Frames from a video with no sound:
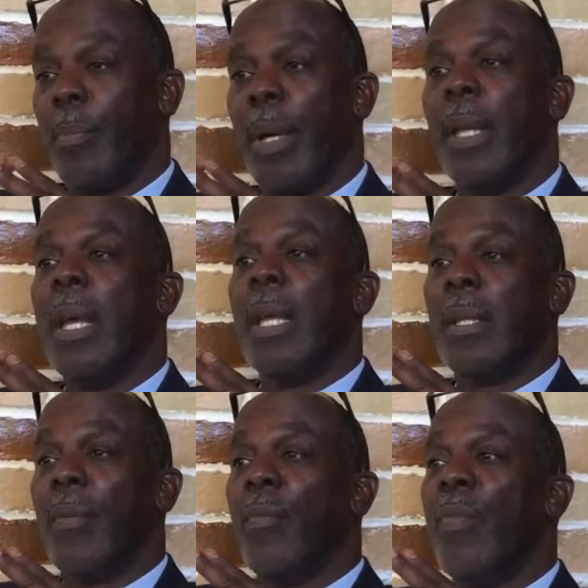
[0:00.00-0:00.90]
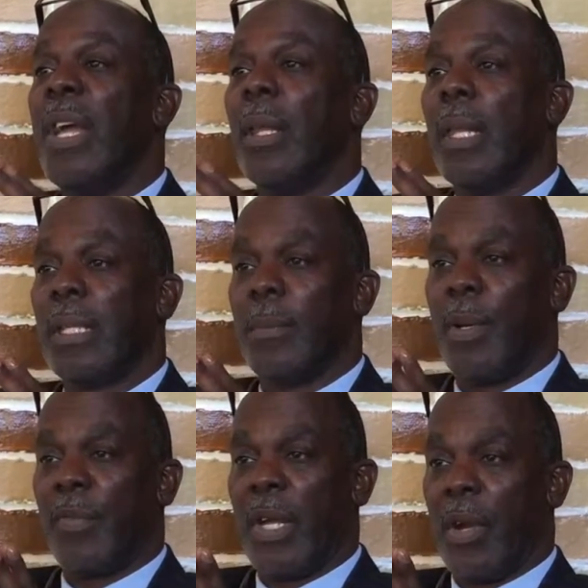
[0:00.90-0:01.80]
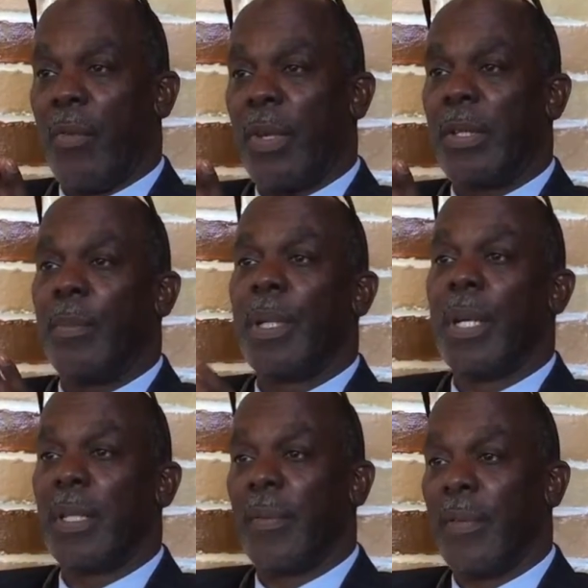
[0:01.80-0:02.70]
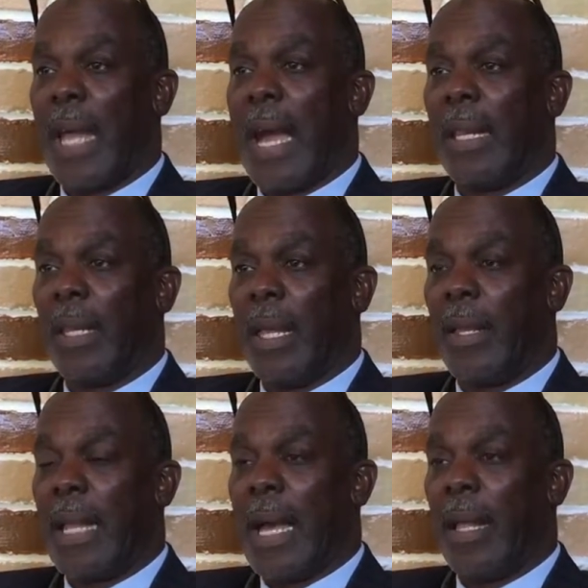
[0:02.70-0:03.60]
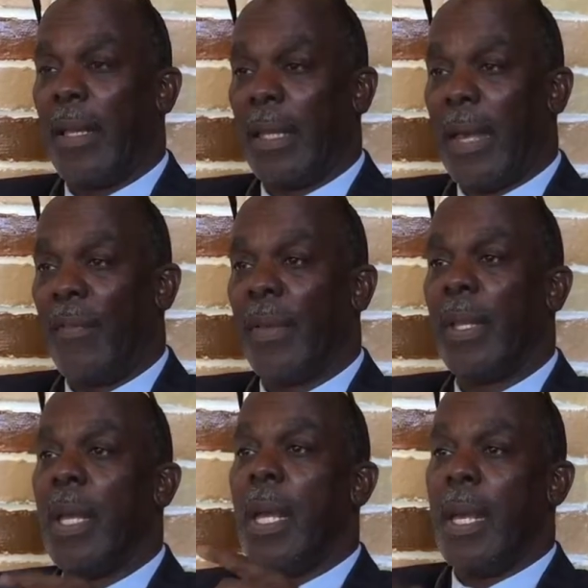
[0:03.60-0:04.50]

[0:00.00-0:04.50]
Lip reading: but the realism of terrorism because of 9/11